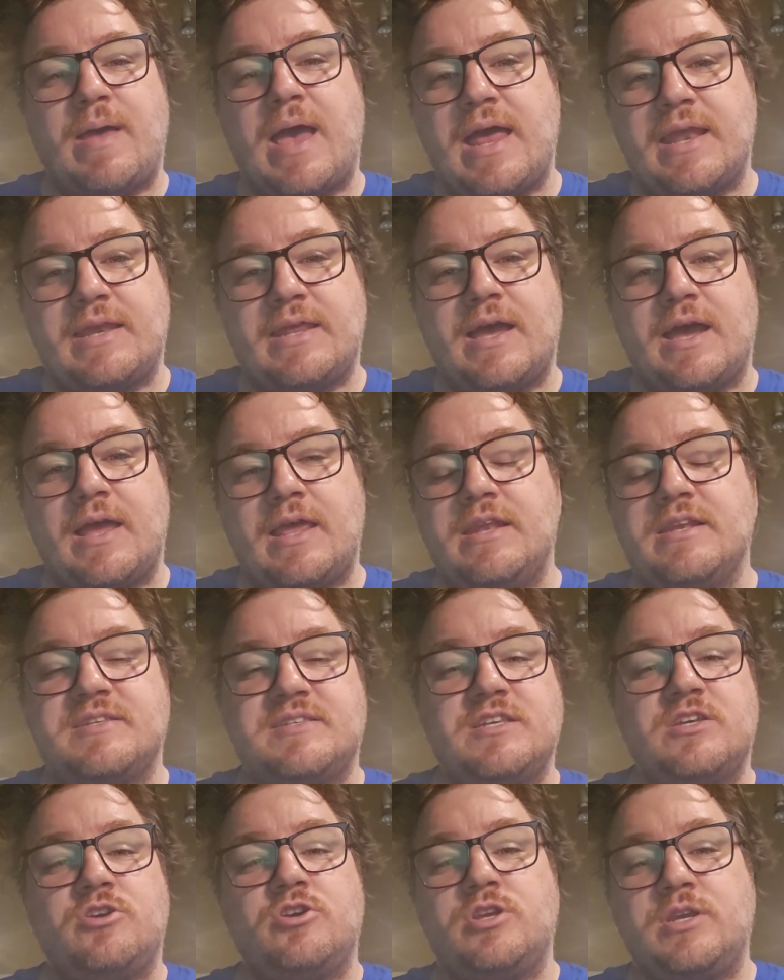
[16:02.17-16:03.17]
bad guy,
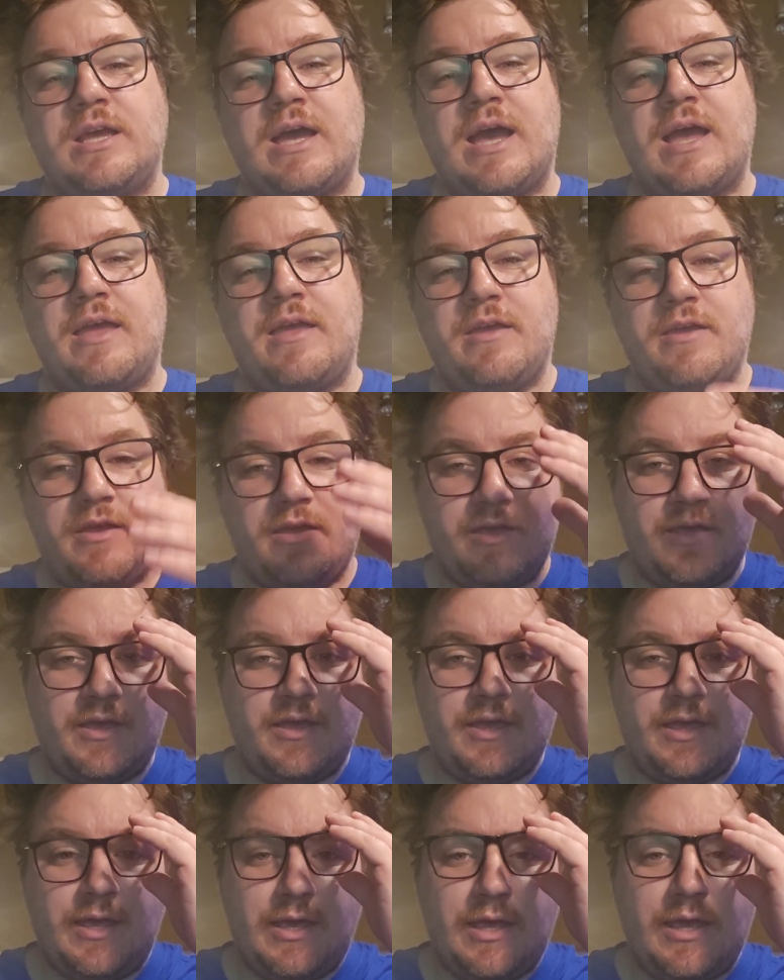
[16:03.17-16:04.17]
innocent good guy,
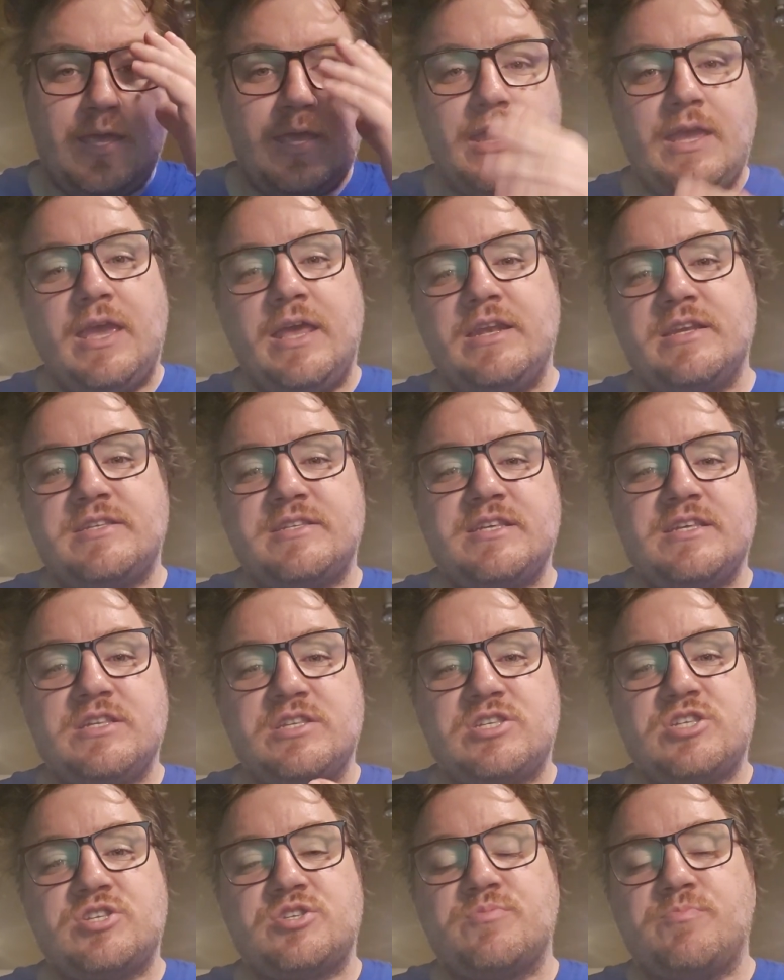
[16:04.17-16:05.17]
innocent
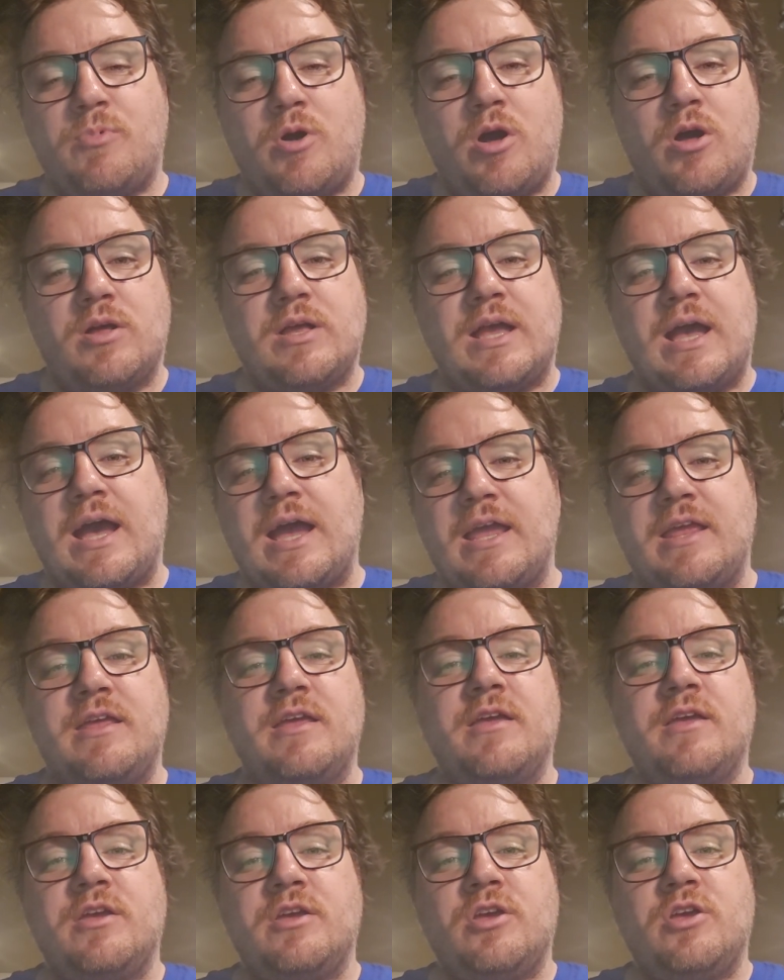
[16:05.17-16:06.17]
small guy.
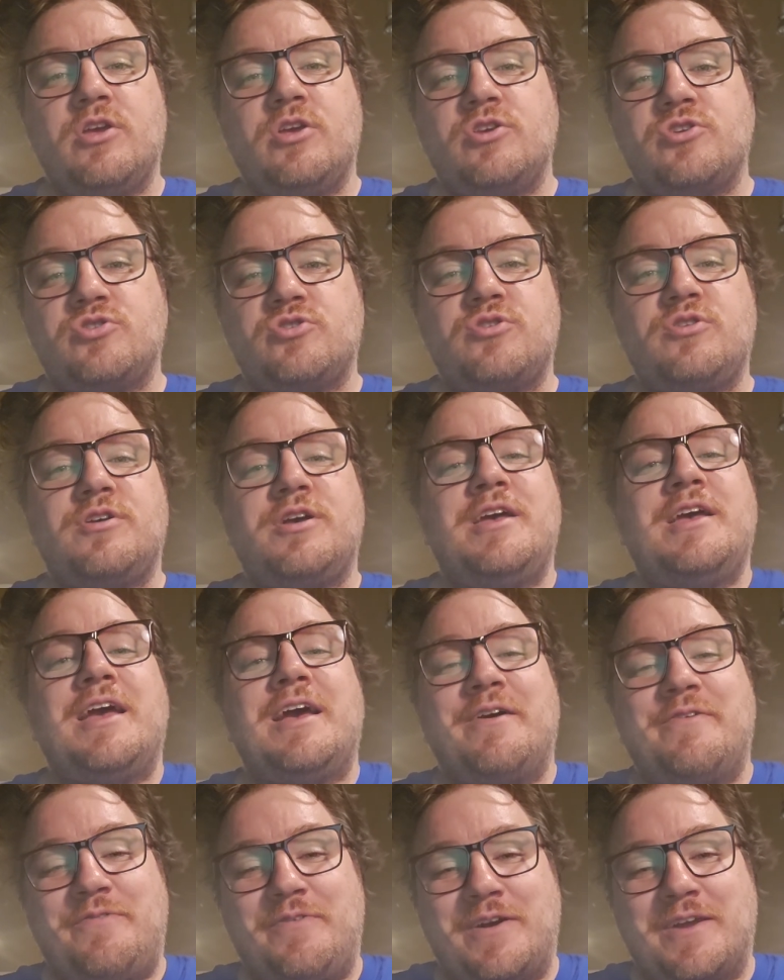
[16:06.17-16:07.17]
So you'll
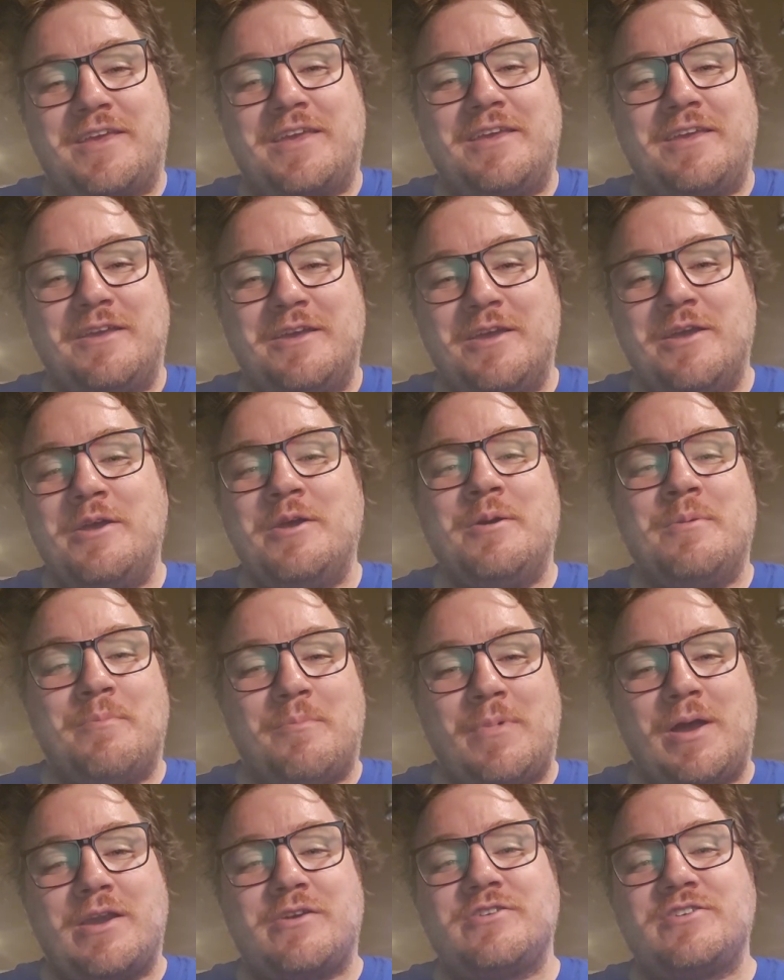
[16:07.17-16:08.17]
have fucking
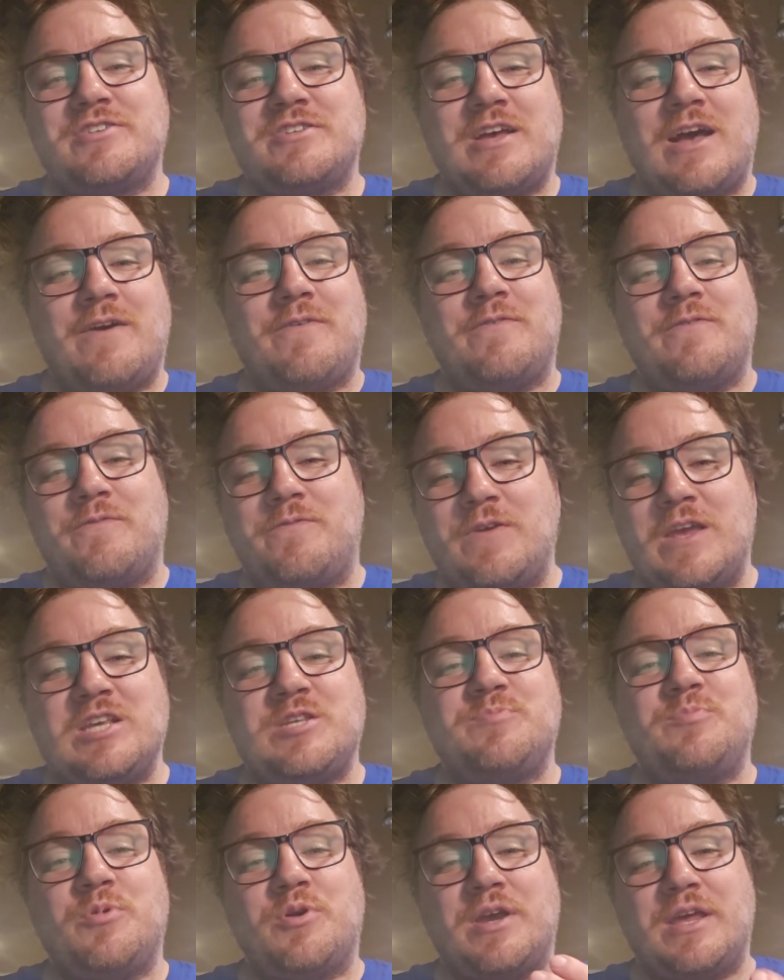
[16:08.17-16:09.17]
Microsoft and
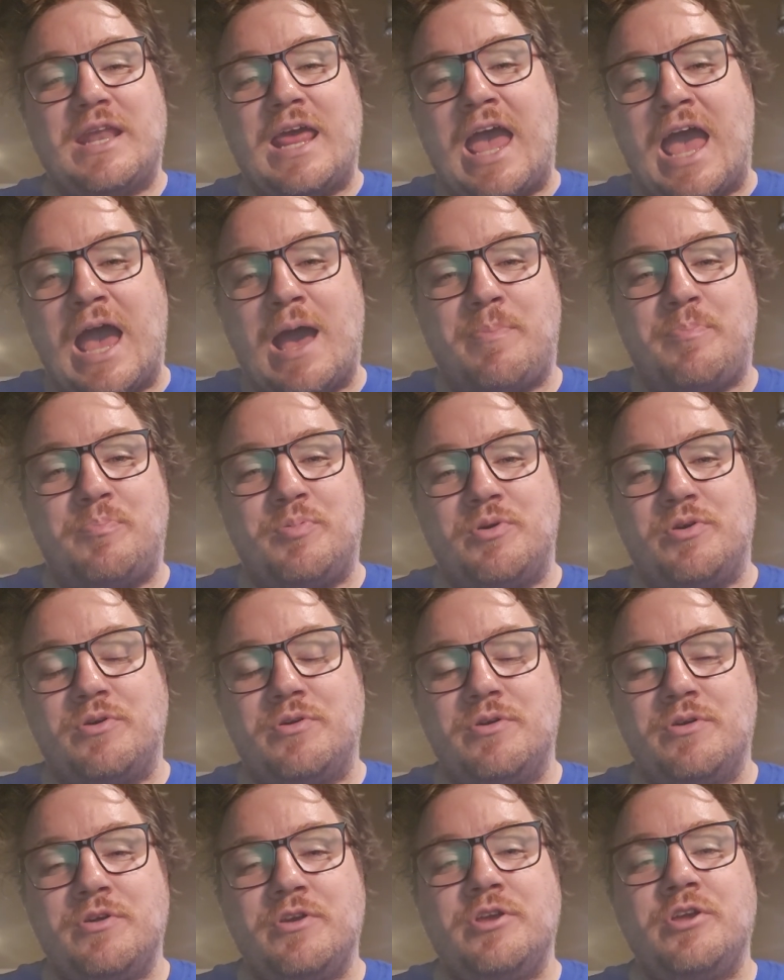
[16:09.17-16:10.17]
Facebook and
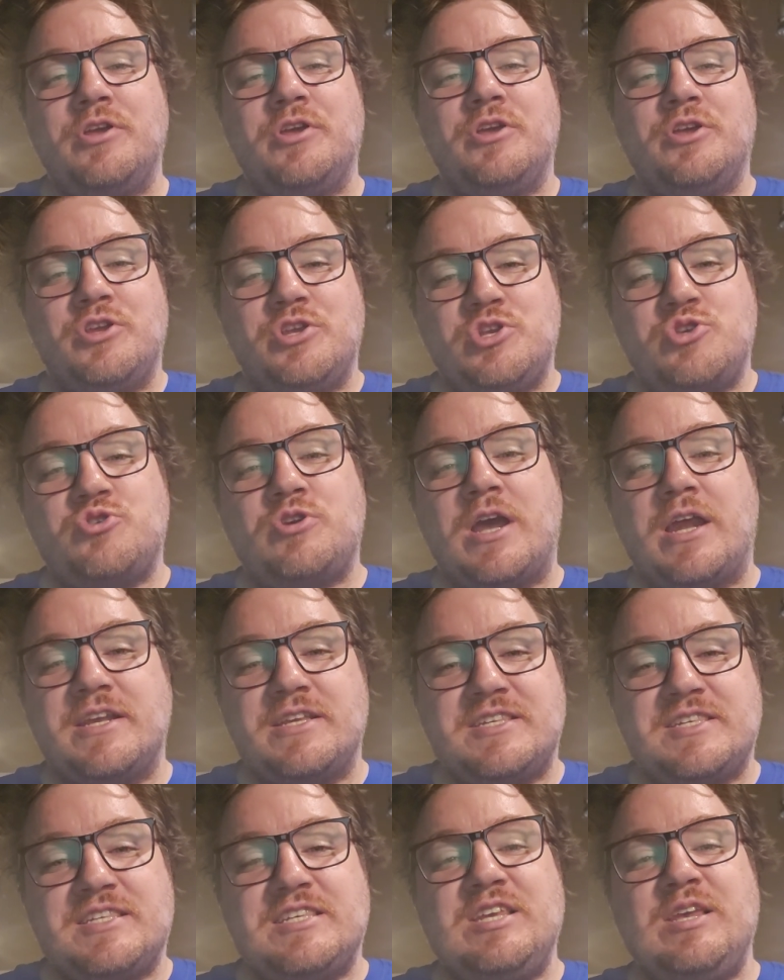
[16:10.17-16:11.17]
Apple trying to
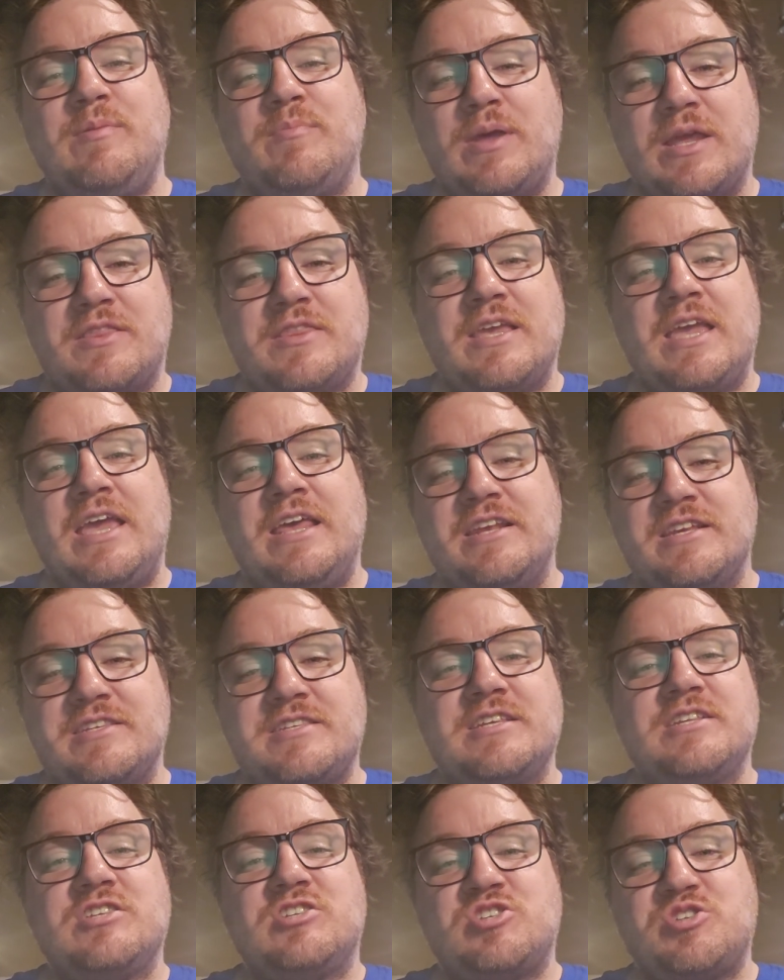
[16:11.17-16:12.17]
seem like the
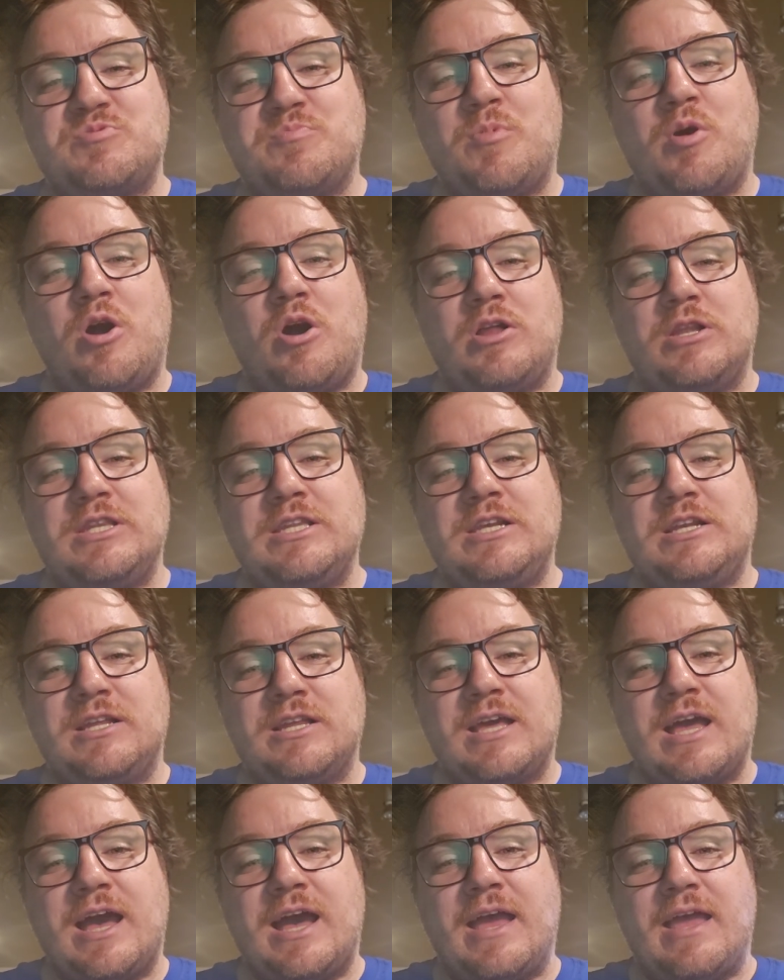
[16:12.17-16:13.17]
innocent small little
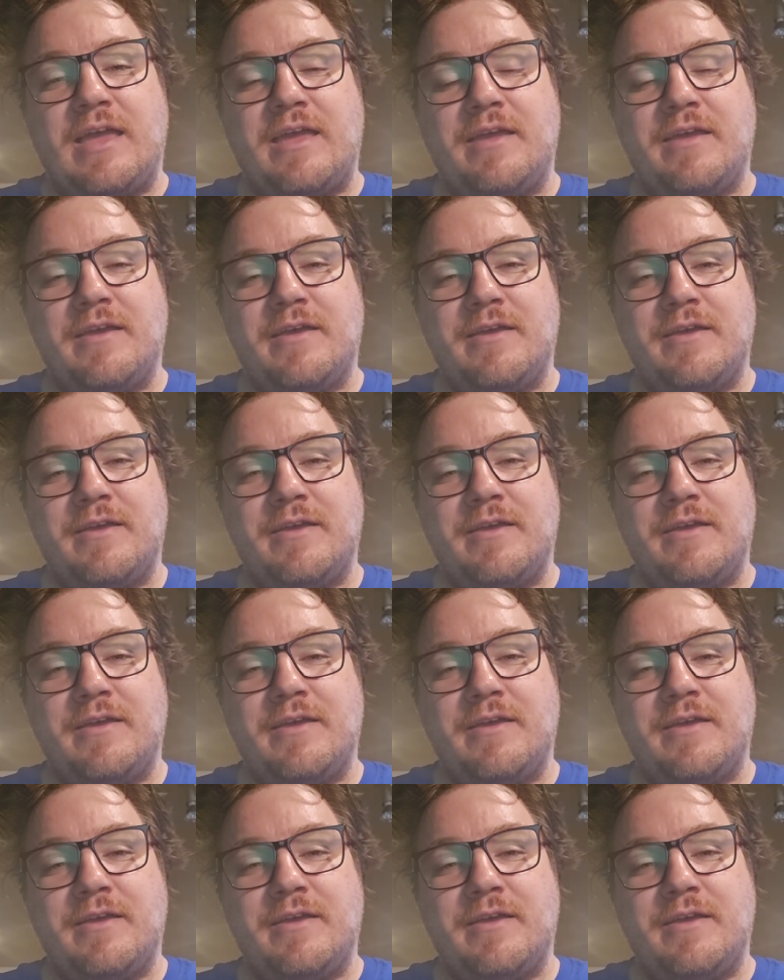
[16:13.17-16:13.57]
guy